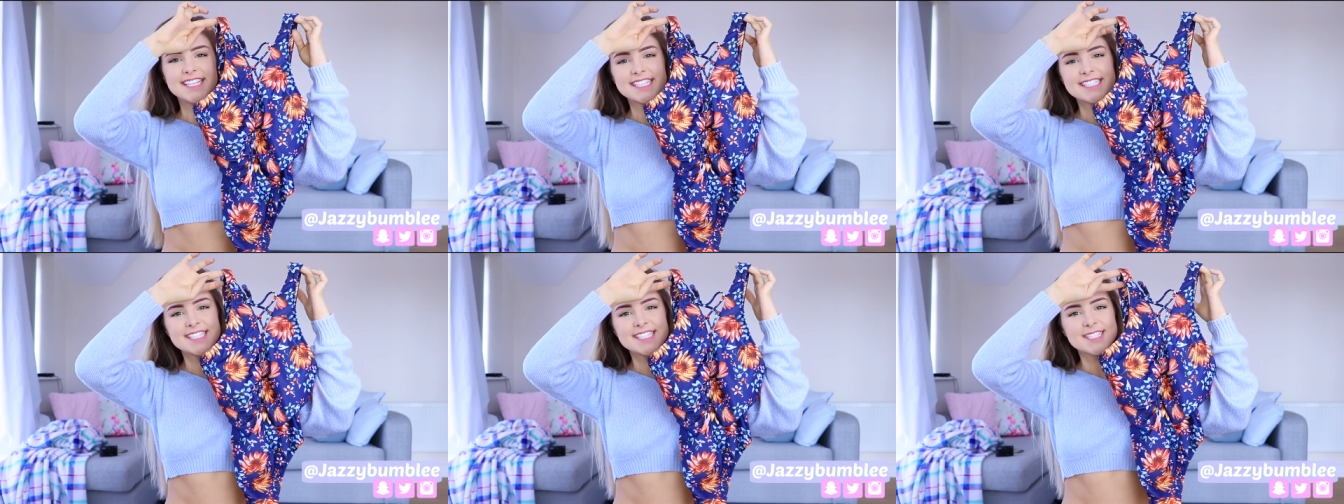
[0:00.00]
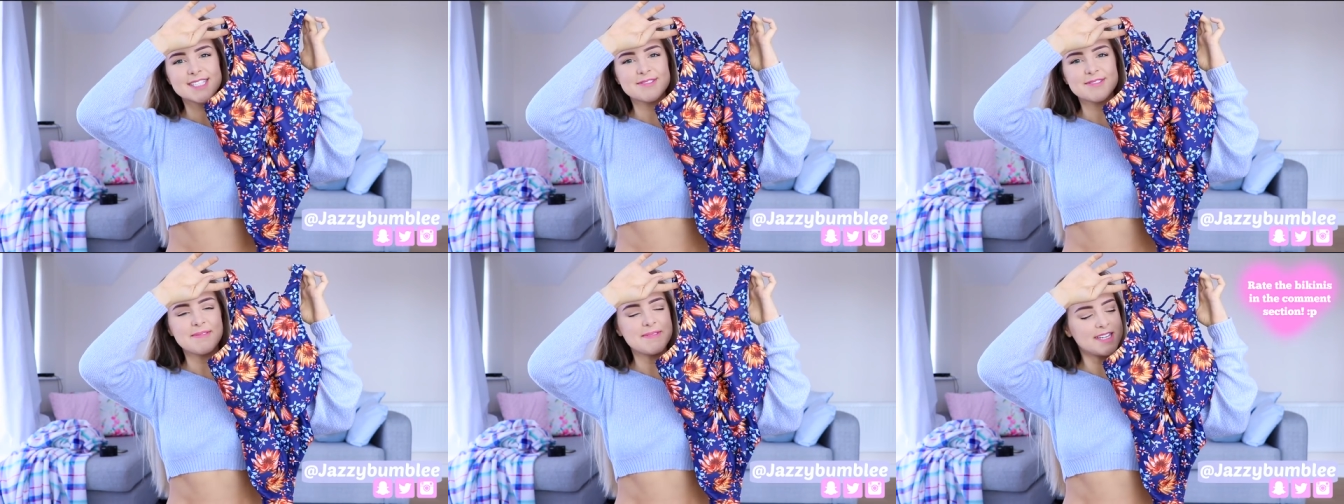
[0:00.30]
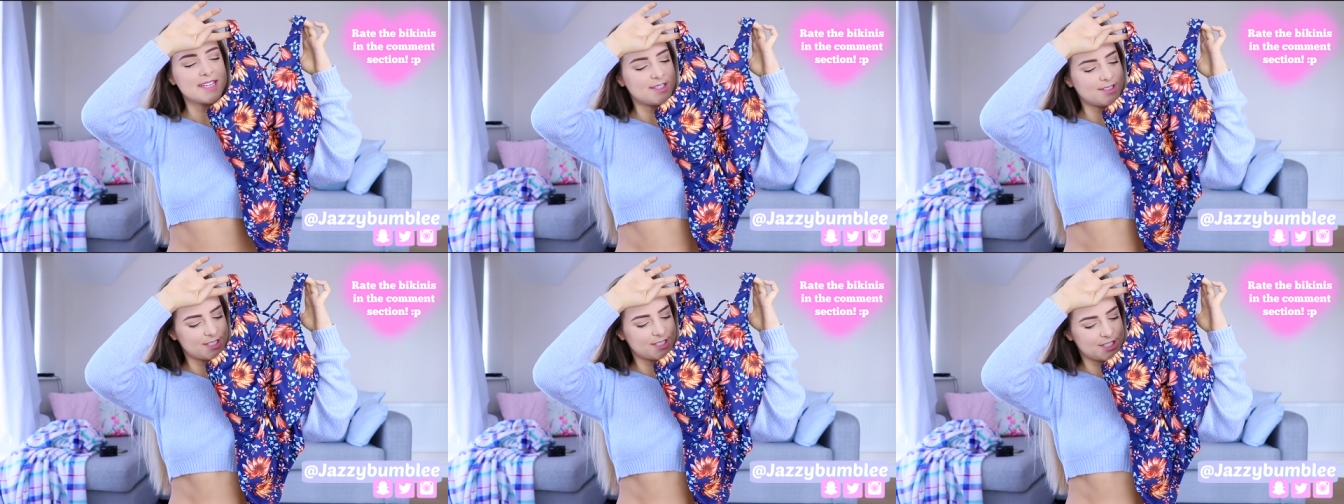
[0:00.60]
this
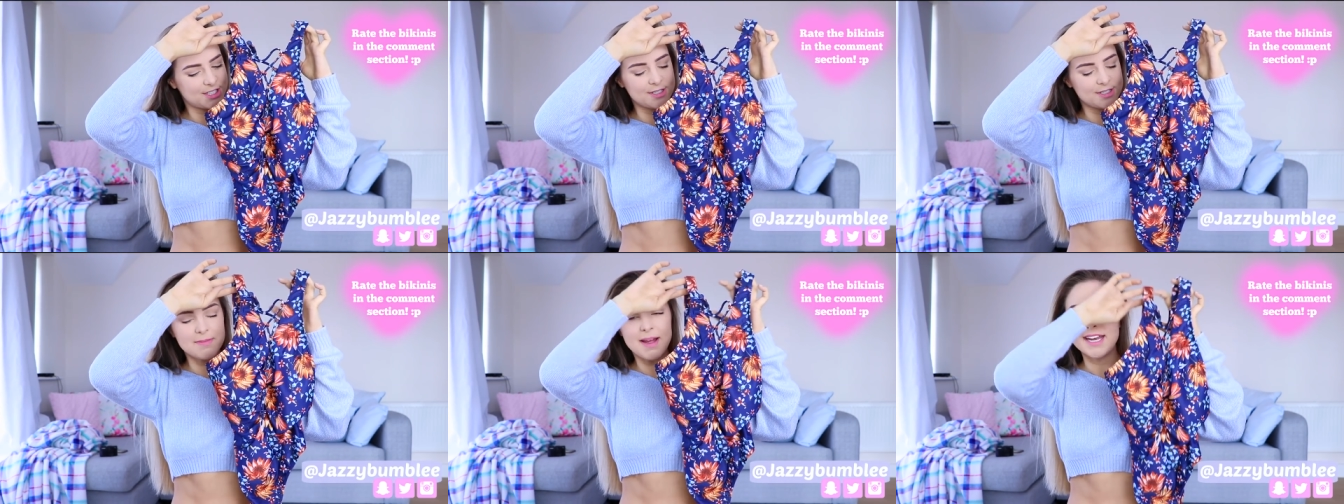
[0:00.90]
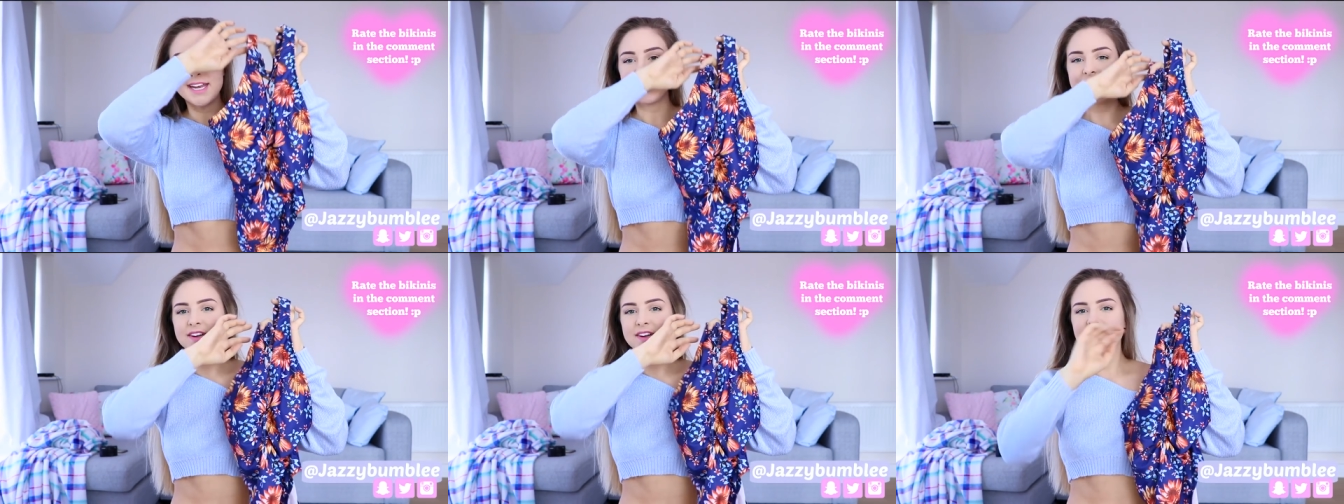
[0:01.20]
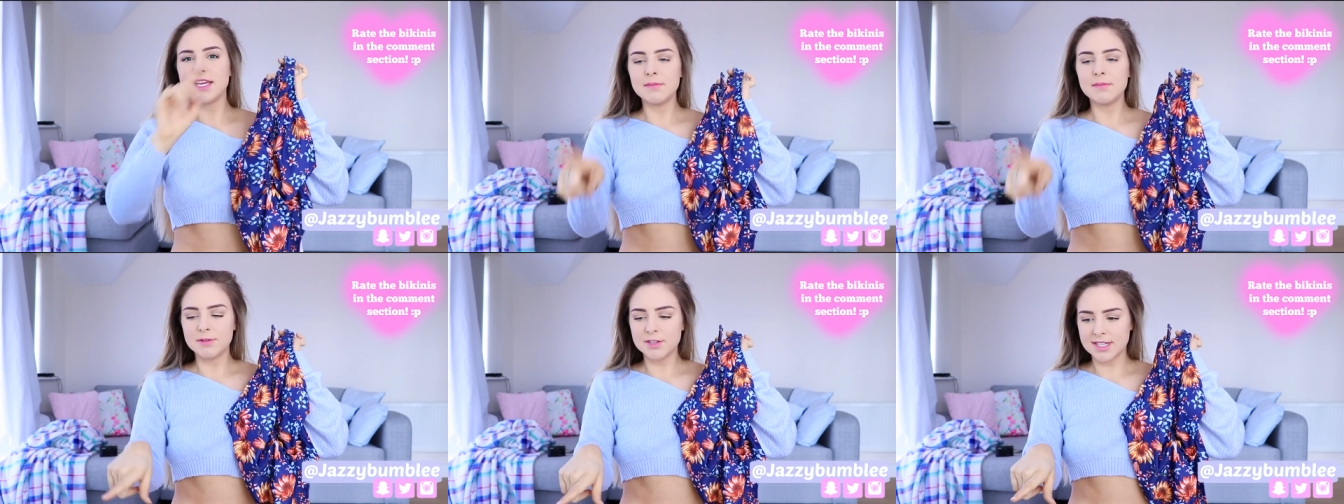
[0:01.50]
swimming costume, and if I
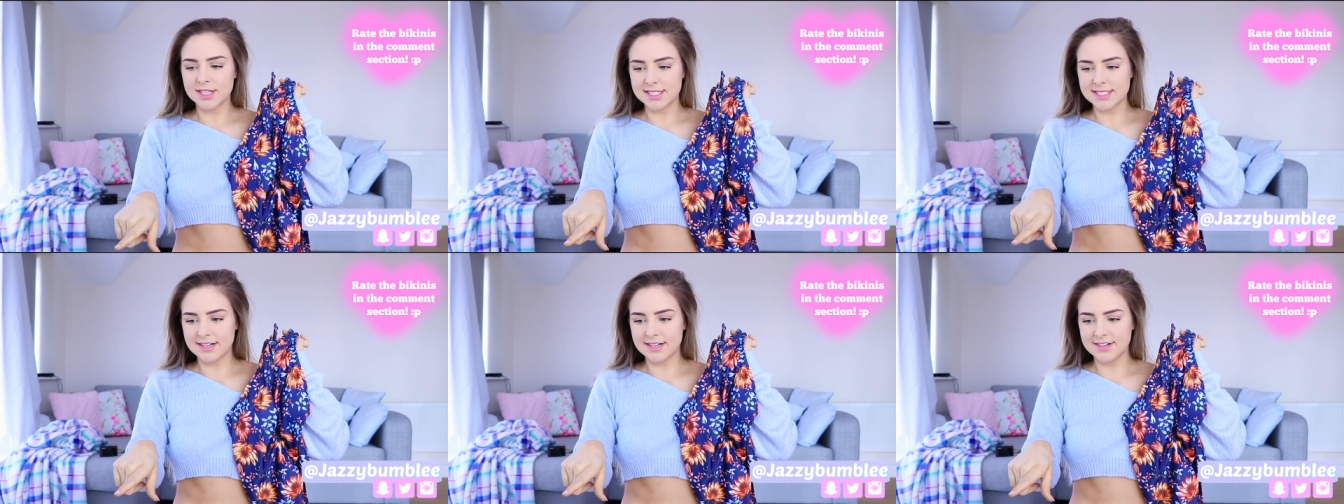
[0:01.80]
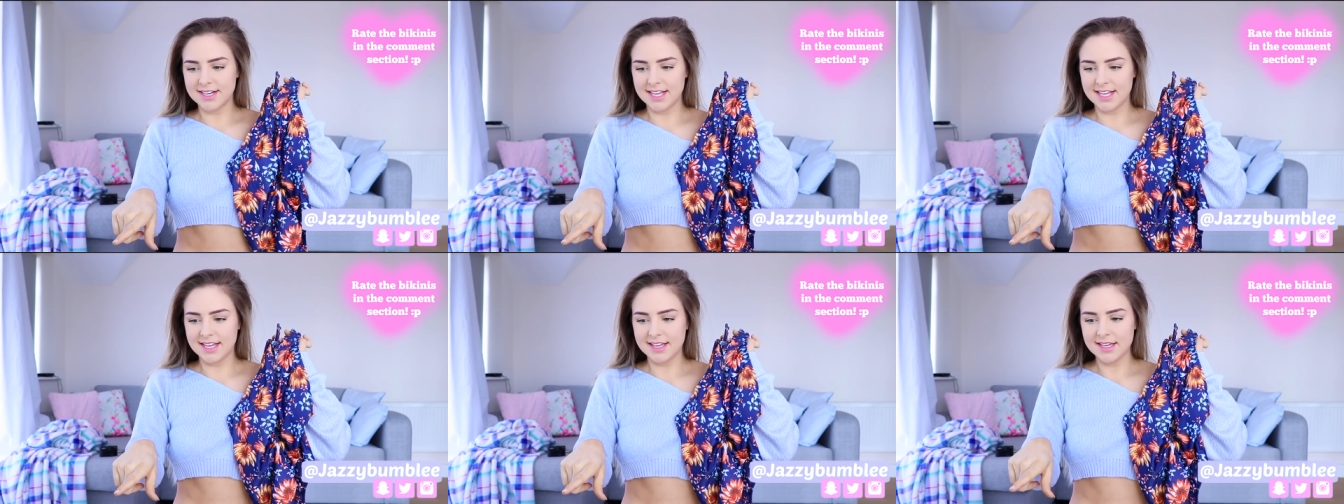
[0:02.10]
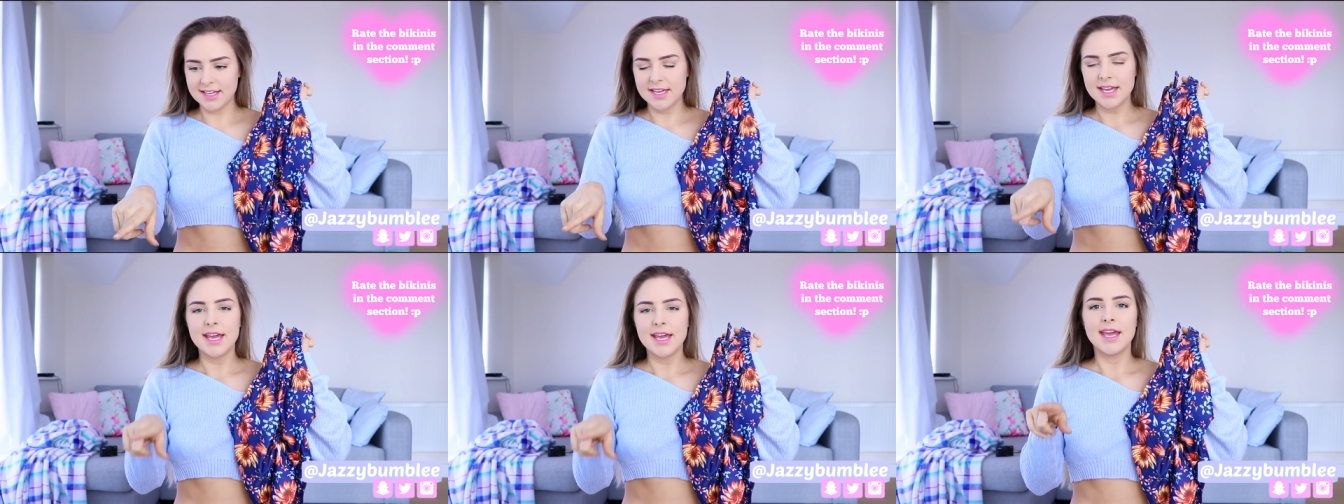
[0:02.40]
keep looking down here,